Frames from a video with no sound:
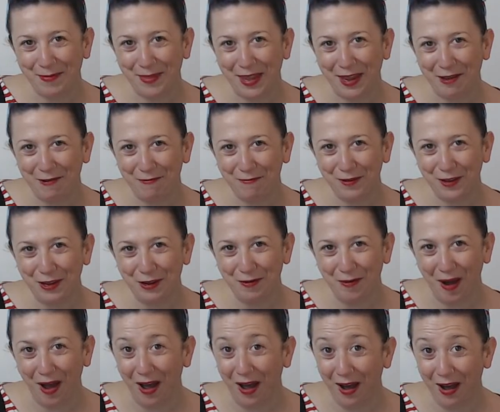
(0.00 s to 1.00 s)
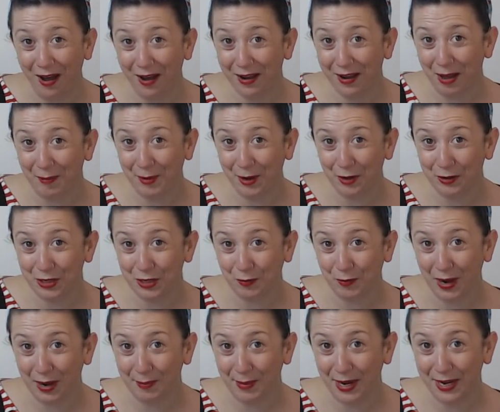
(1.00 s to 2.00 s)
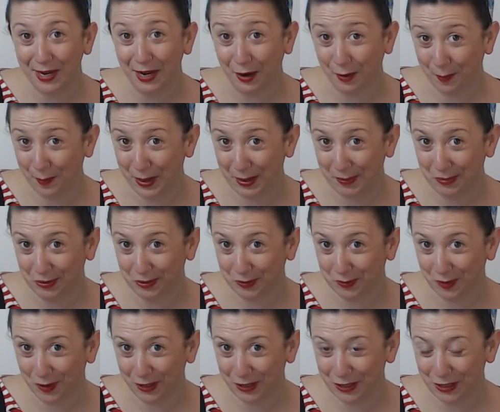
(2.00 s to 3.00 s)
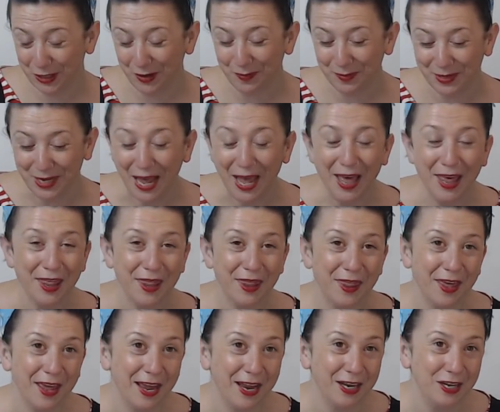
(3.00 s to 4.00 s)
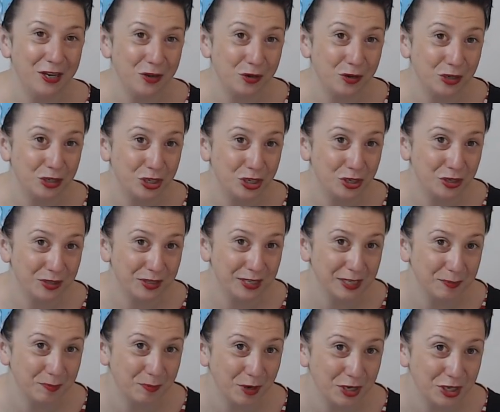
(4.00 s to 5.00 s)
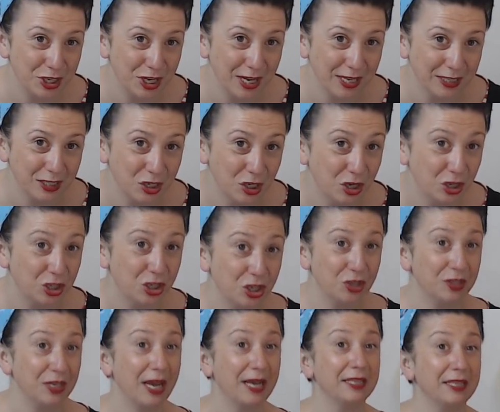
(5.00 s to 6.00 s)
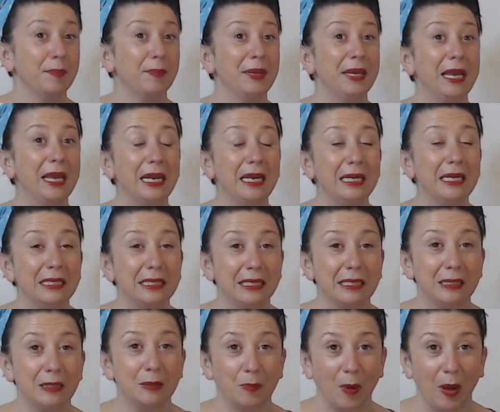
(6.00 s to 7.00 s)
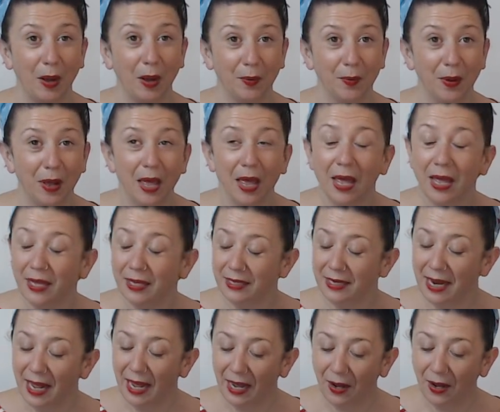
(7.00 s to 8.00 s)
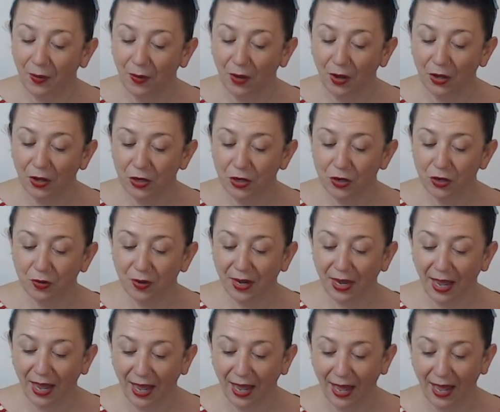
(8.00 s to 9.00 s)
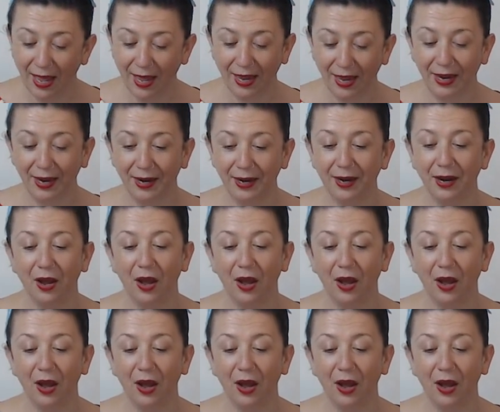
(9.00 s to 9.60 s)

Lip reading: if you are coming onto one of my young people's workshops, then you could choose this project. You could choose it as a beginners as well. Now, you can